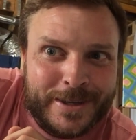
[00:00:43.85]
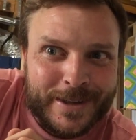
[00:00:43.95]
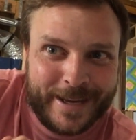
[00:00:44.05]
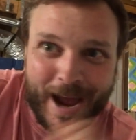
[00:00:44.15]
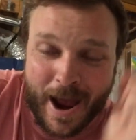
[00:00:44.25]

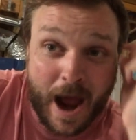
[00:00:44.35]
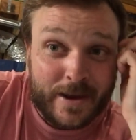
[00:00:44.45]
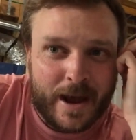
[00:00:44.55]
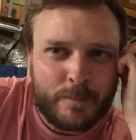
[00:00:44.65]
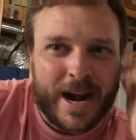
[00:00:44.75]
Like I, I
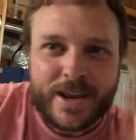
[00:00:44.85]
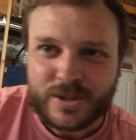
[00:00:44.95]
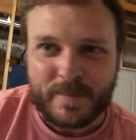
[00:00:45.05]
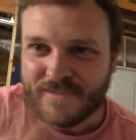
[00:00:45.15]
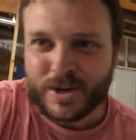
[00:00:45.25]
but I used
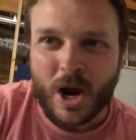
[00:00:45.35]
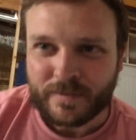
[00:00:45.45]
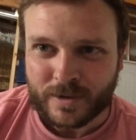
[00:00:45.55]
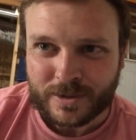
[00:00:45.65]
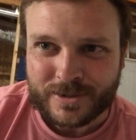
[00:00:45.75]
to be a
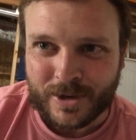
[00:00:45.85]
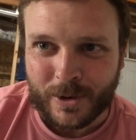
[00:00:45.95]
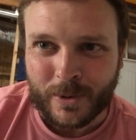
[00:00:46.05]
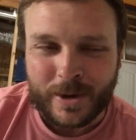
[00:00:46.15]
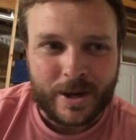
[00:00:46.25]
photographer,
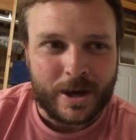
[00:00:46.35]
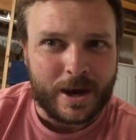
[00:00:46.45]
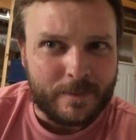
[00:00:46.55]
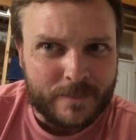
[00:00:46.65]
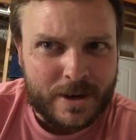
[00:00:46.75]
so
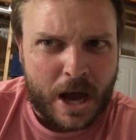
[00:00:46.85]
um,